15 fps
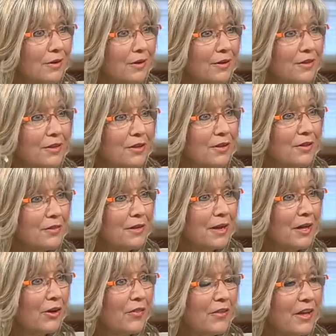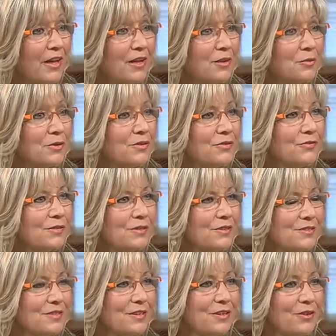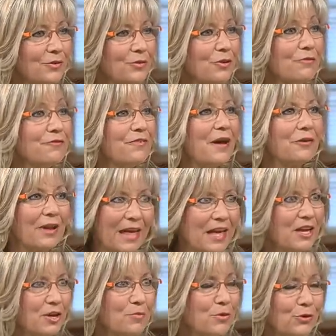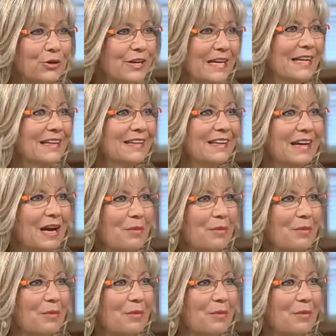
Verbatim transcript: I think you hit the nail on the head when you, you said, you know, you found a community. Yes.